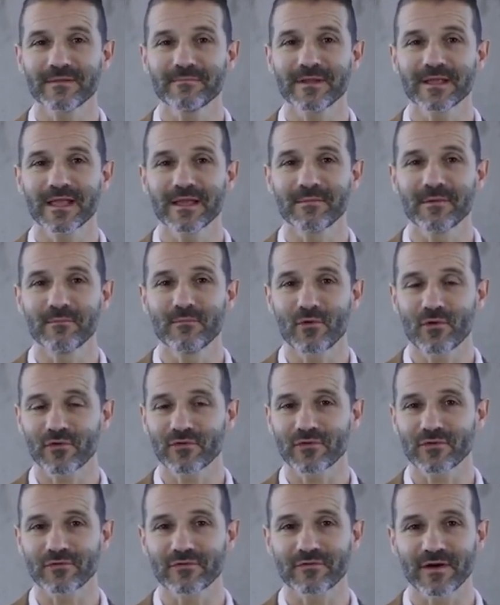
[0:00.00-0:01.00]
I became a
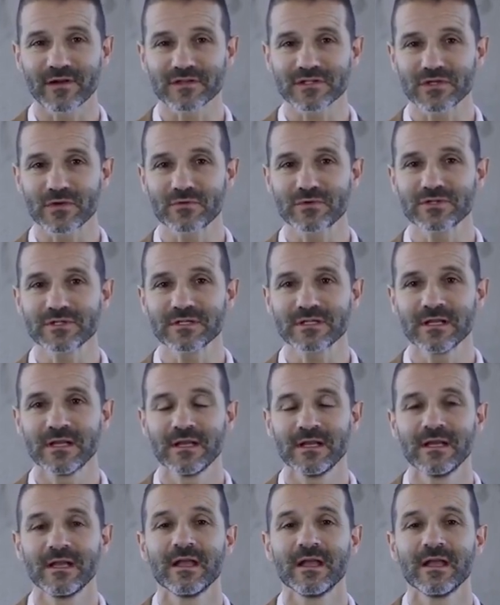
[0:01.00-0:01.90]
board-certified surgeon,